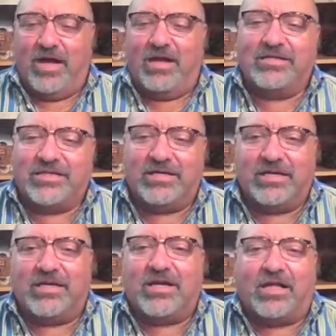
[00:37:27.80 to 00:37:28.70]

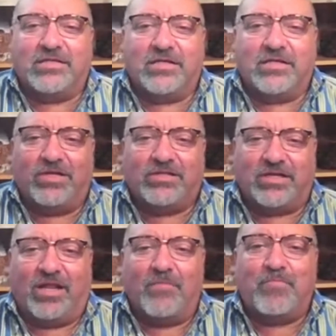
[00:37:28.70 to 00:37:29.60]
unintended consequence
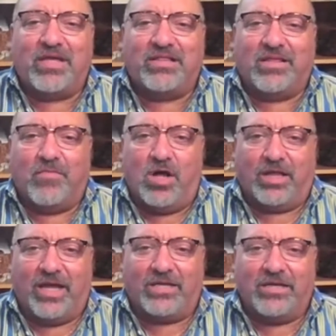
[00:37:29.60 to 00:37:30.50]
in lumping them
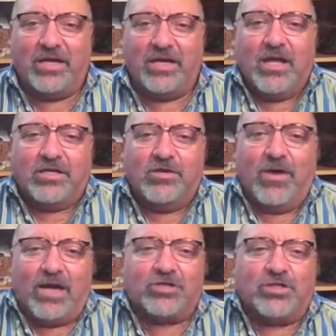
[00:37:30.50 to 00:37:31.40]
all in.
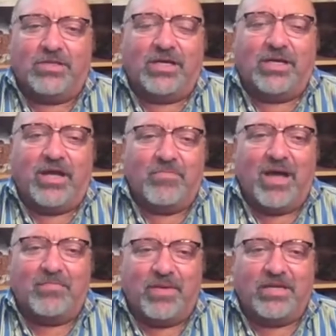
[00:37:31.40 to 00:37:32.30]
You actually, in
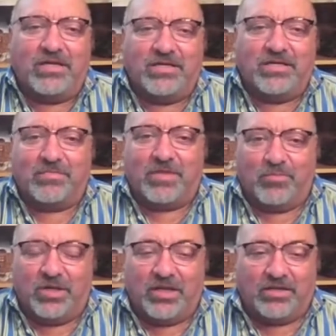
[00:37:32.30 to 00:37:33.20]
my opinion, did
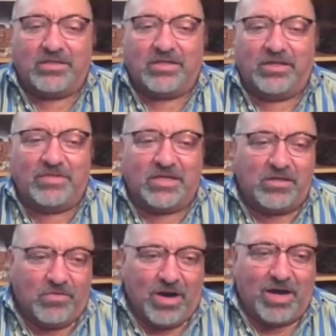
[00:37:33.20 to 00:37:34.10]
something brilliant, and let me
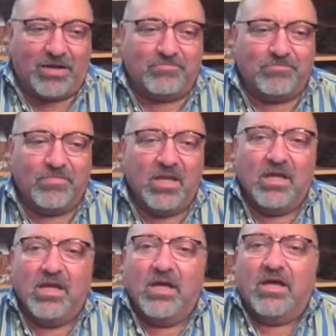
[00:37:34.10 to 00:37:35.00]
tell you why.
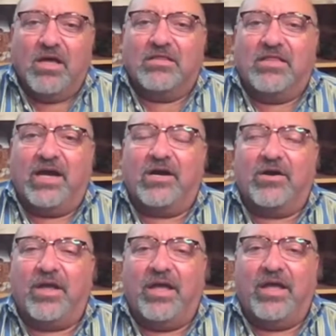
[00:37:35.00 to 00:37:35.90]

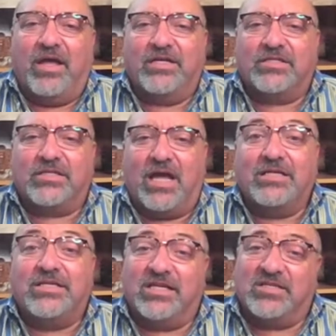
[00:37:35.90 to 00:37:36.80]
There is
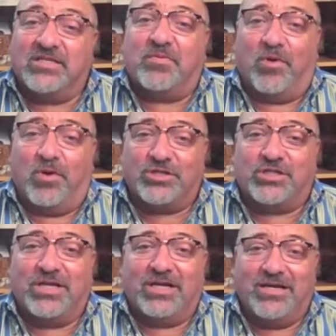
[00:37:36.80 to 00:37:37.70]
a
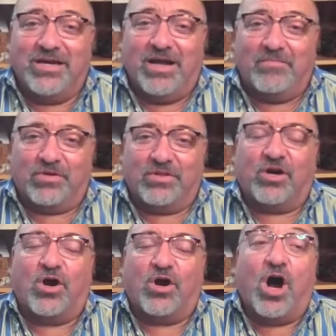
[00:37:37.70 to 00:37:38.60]
disproportionate number.
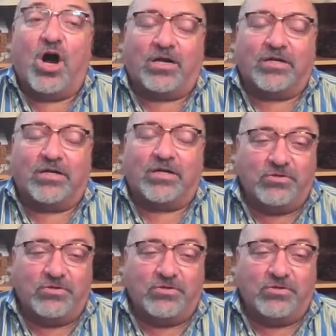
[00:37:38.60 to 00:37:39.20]
There are